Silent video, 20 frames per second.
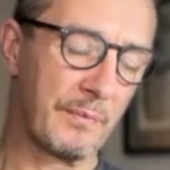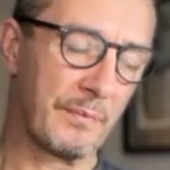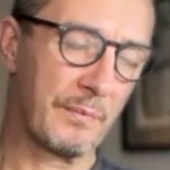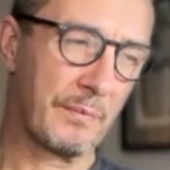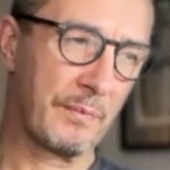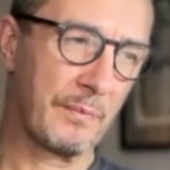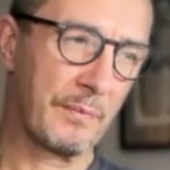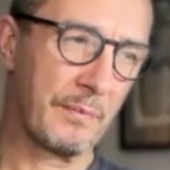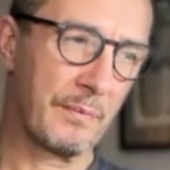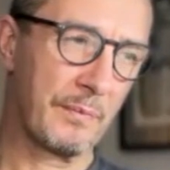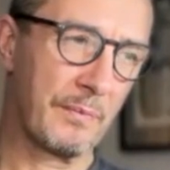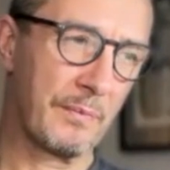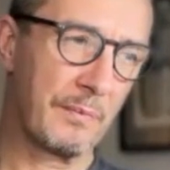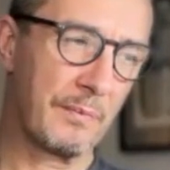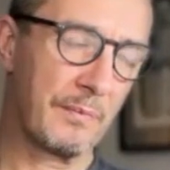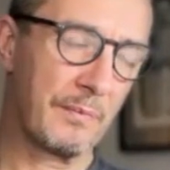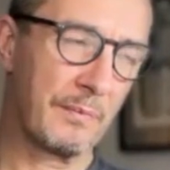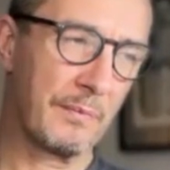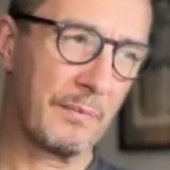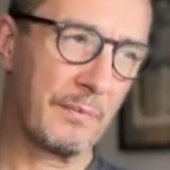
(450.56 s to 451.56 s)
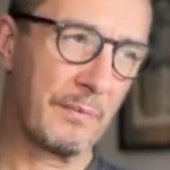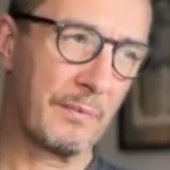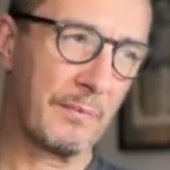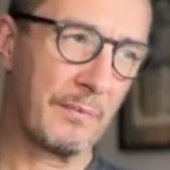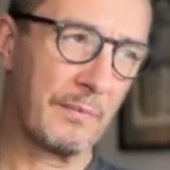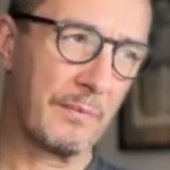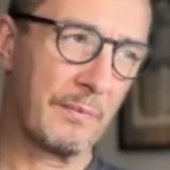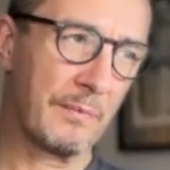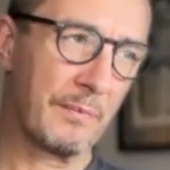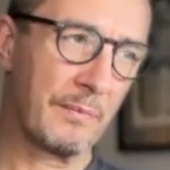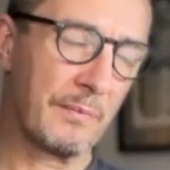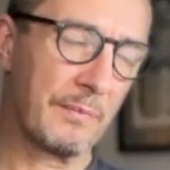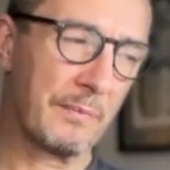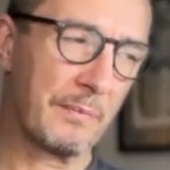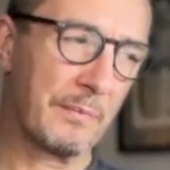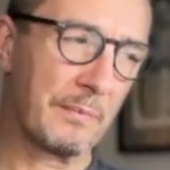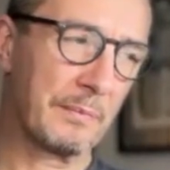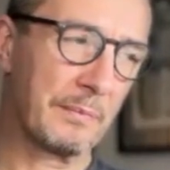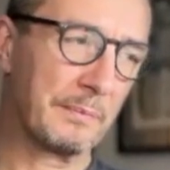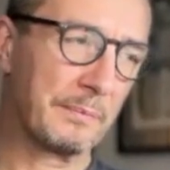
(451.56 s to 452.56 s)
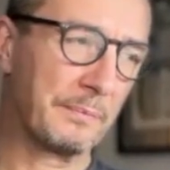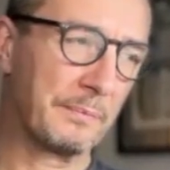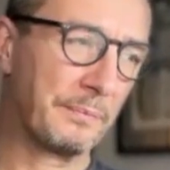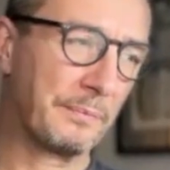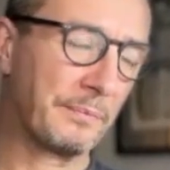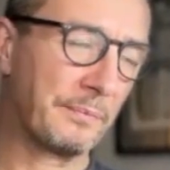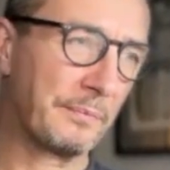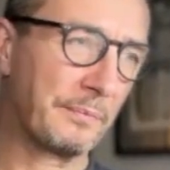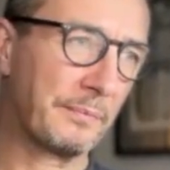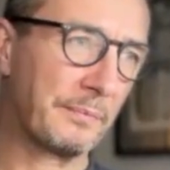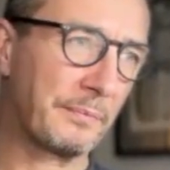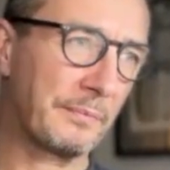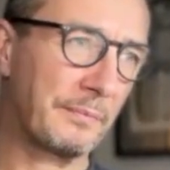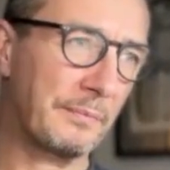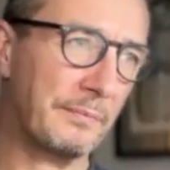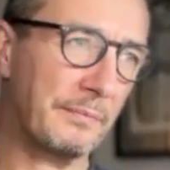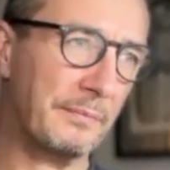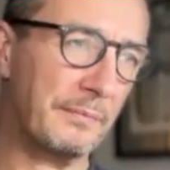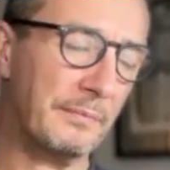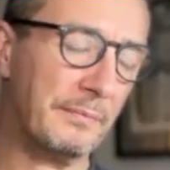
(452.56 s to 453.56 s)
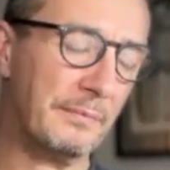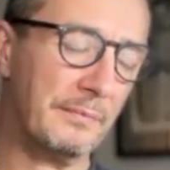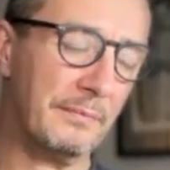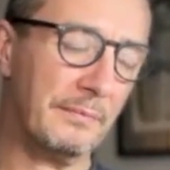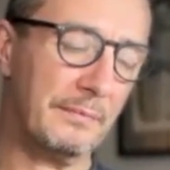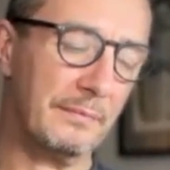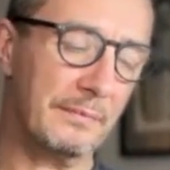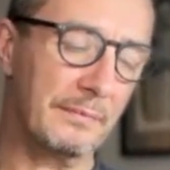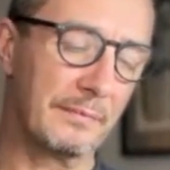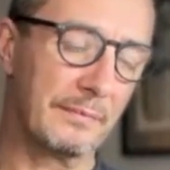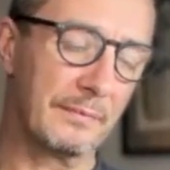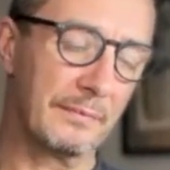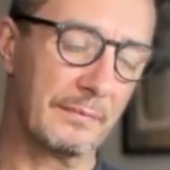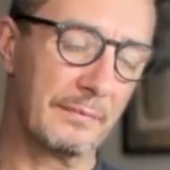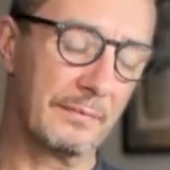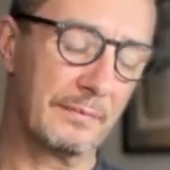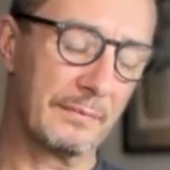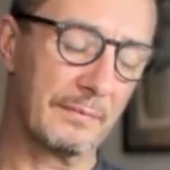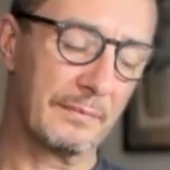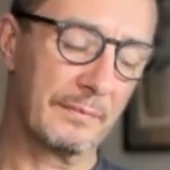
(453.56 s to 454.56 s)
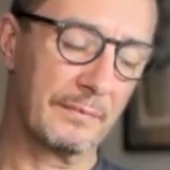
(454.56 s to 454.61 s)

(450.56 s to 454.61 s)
Nothing is said.